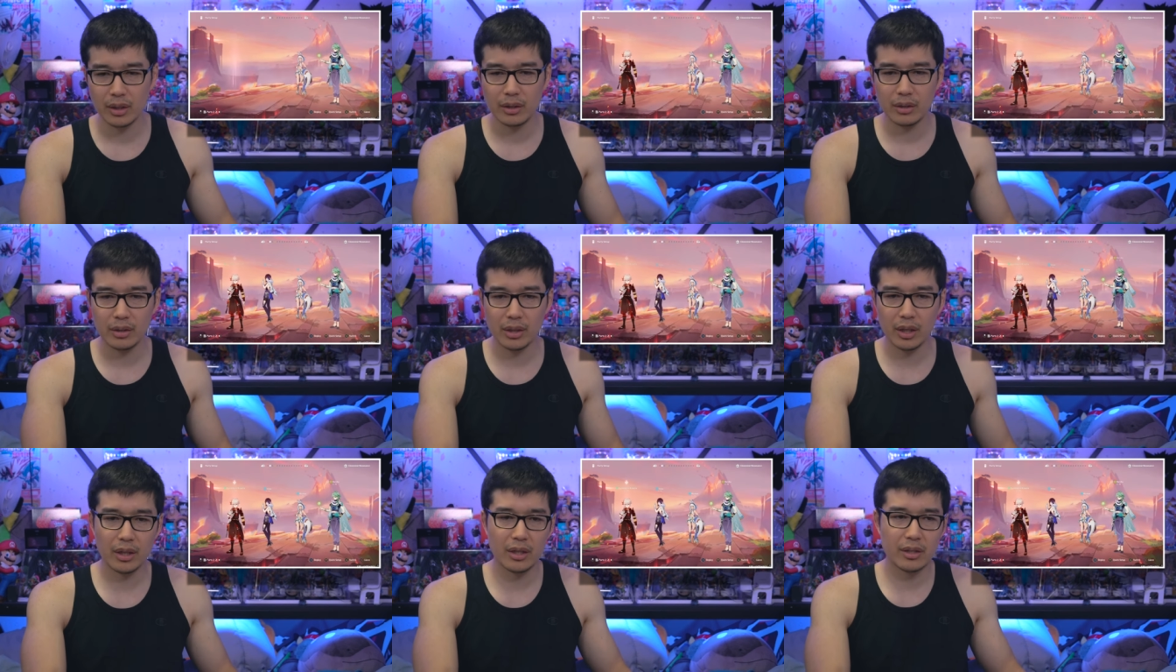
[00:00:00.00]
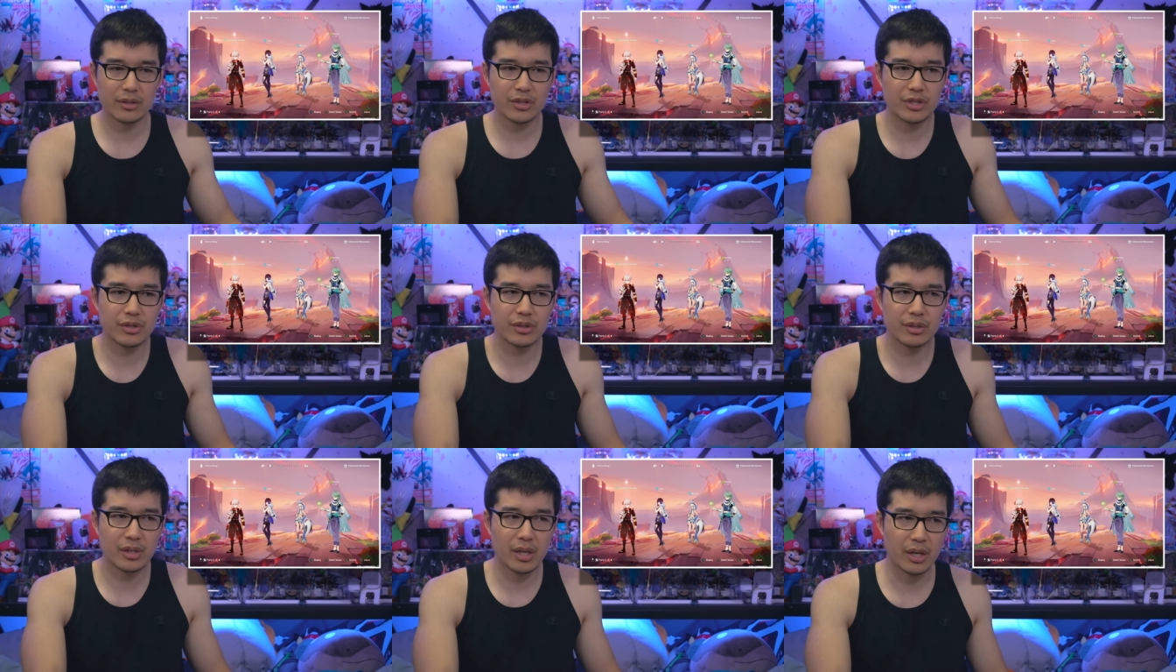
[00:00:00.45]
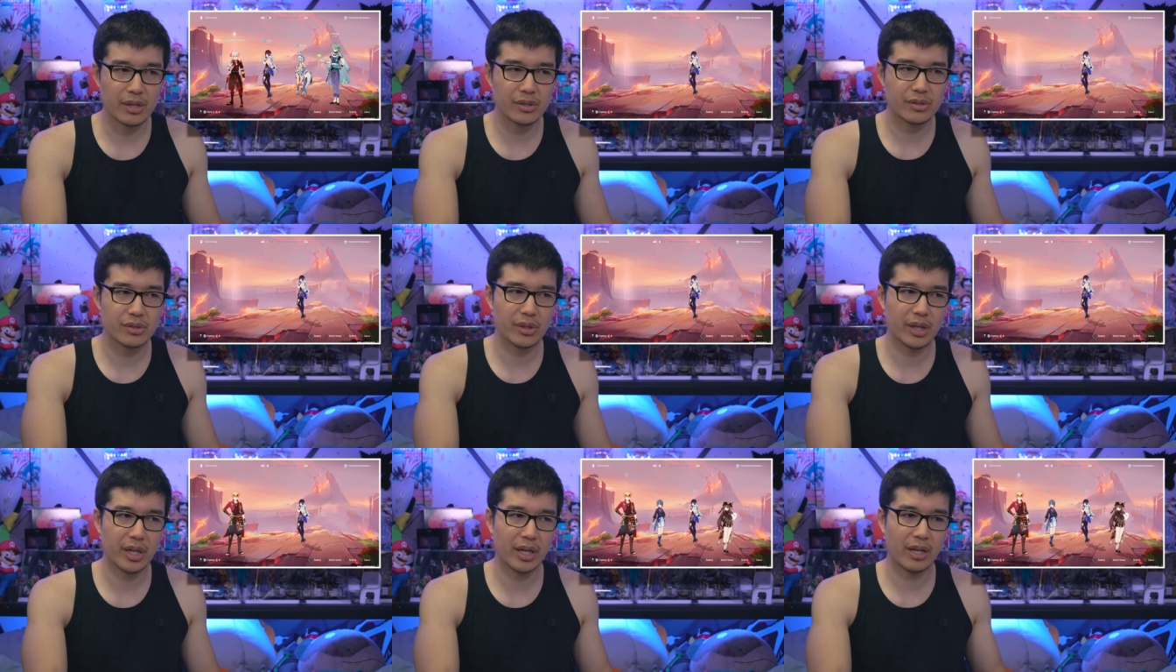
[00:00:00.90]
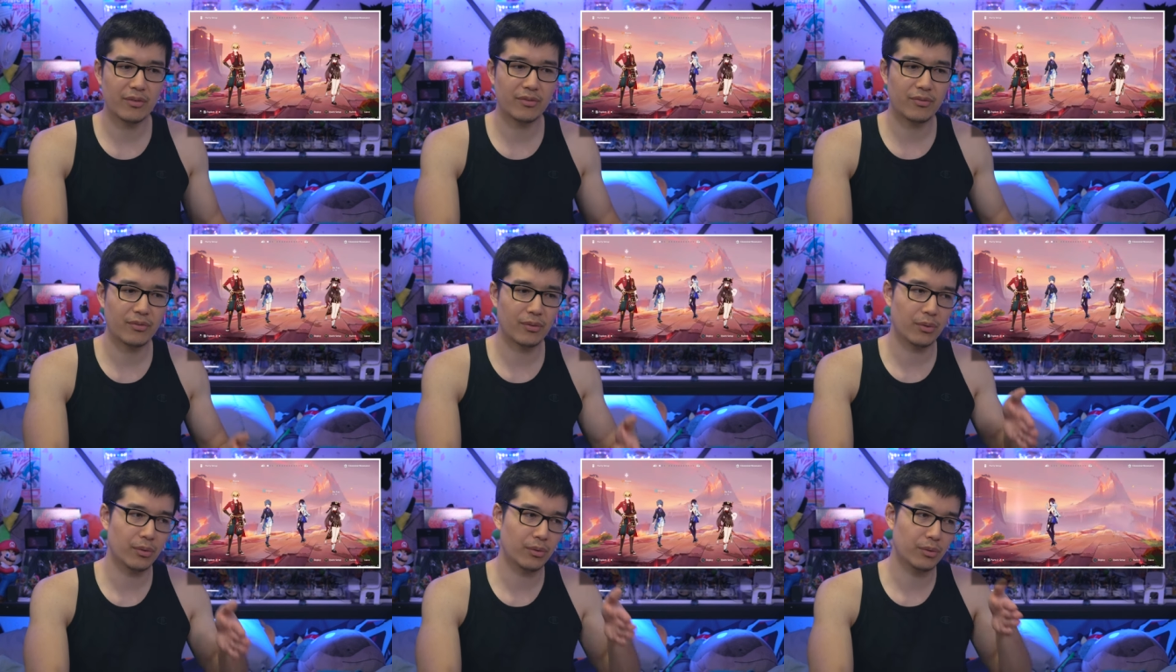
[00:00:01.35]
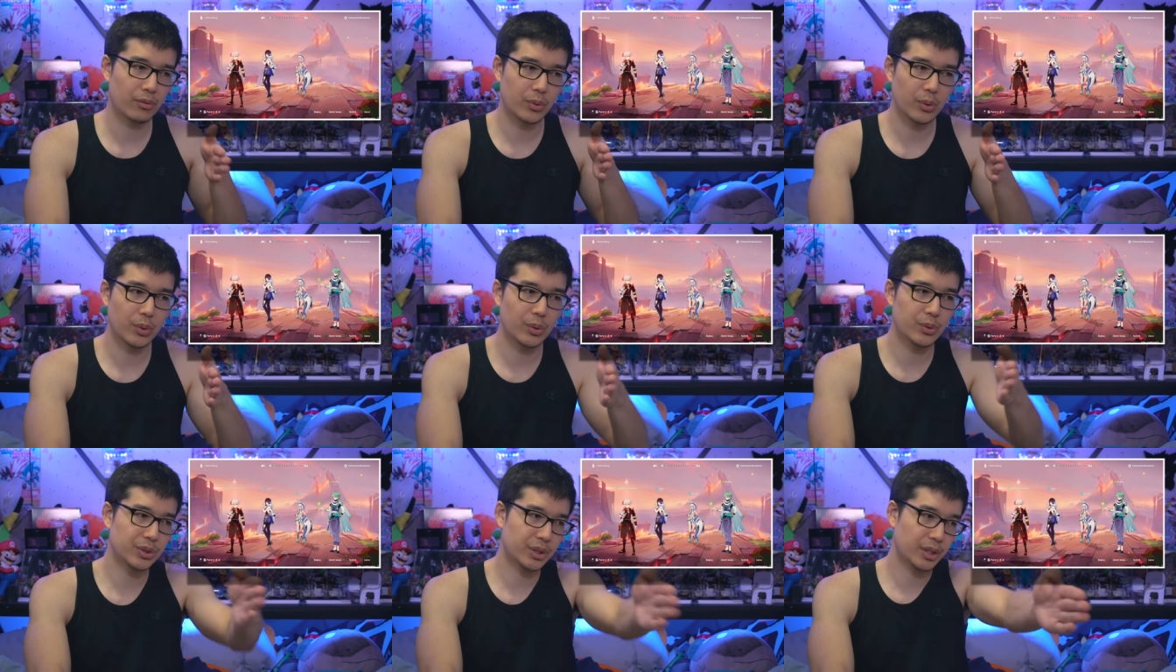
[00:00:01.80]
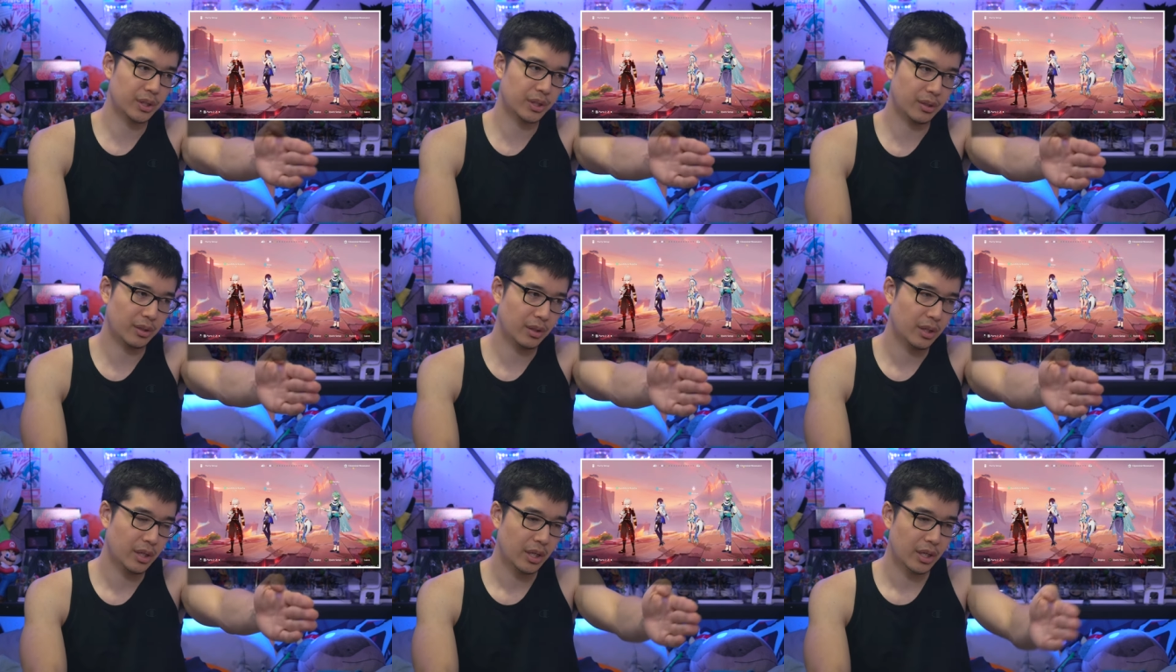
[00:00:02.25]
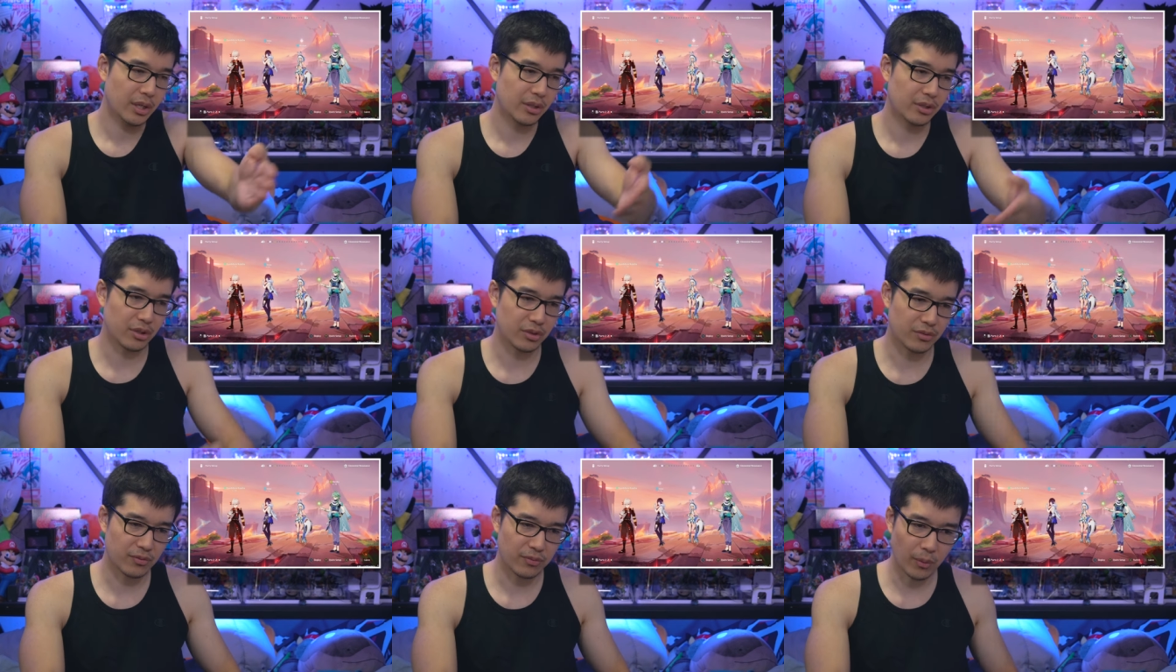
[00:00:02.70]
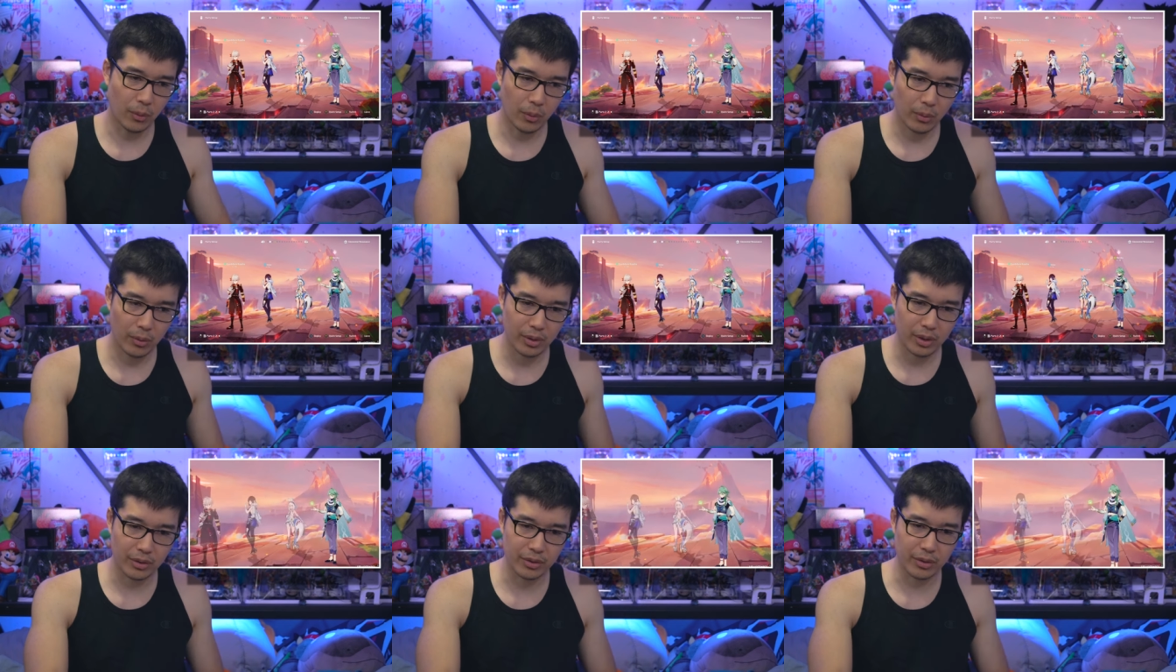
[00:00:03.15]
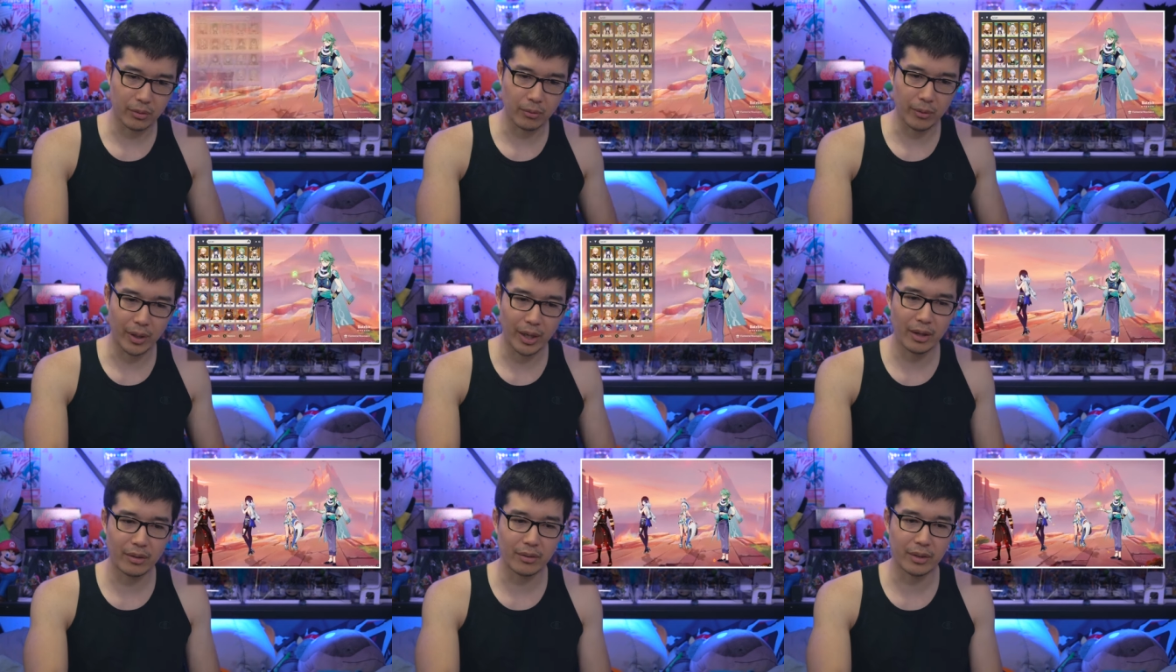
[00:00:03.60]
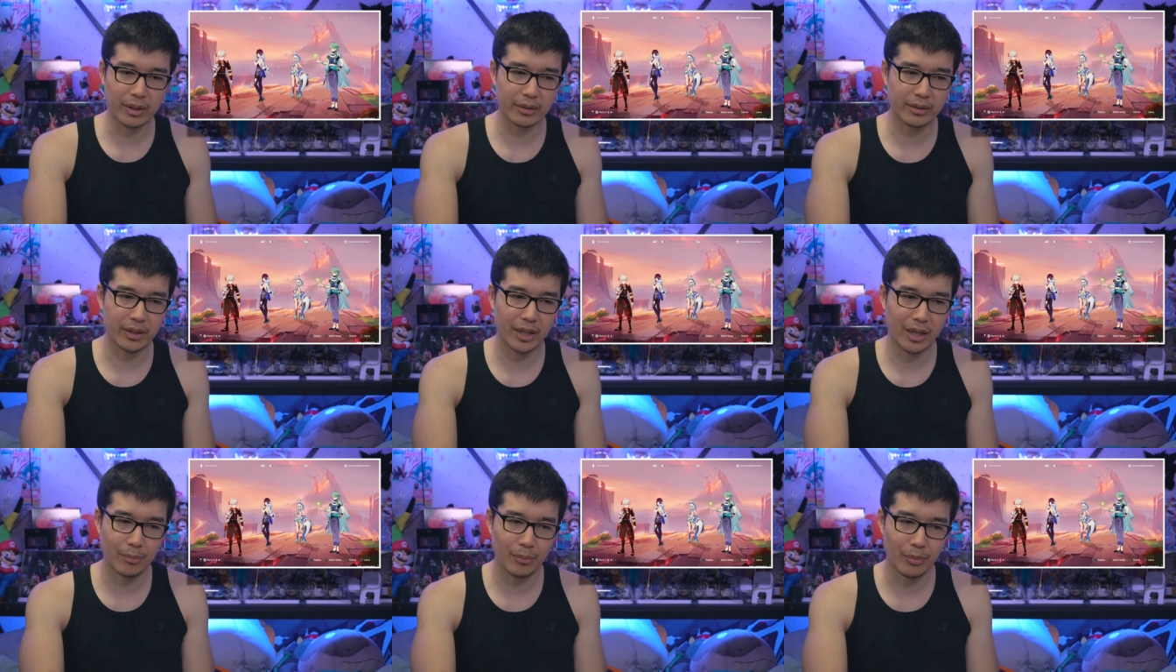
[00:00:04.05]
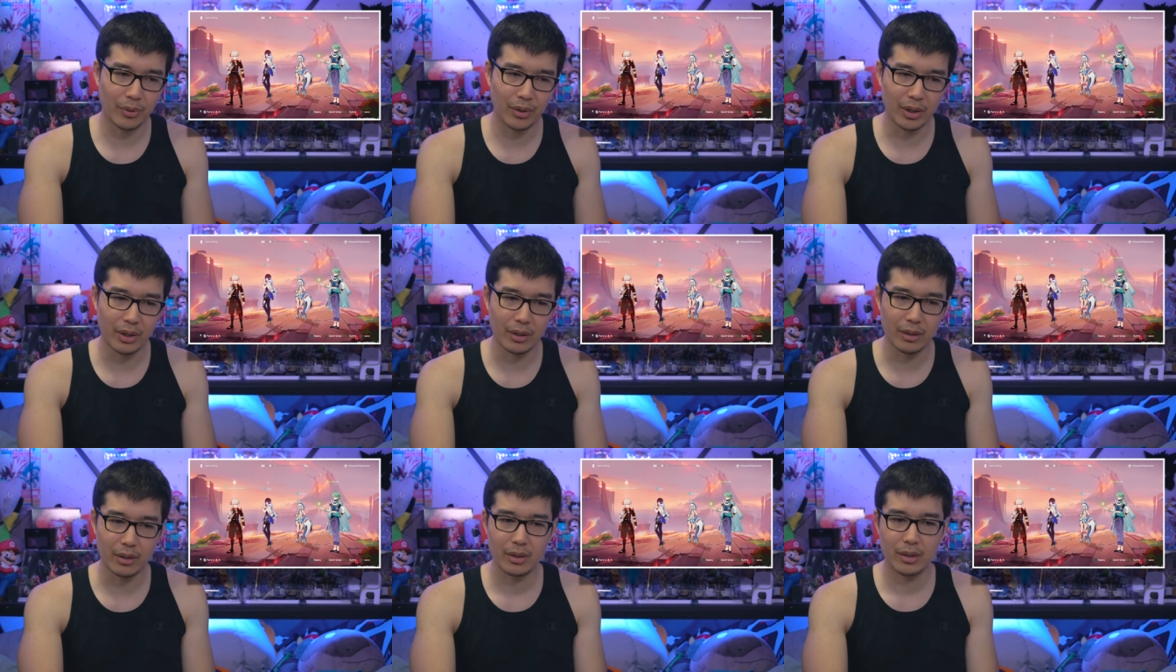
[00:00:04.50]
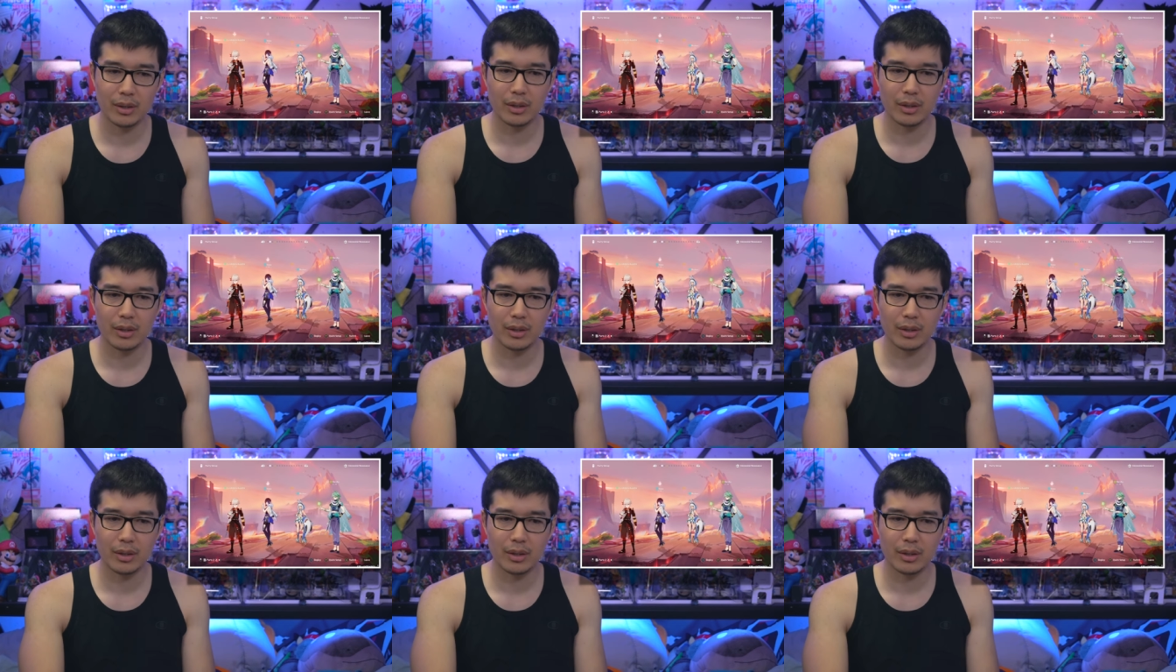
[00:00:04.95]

yeah, she's nice to have for cruising just forward on the ground like that, but,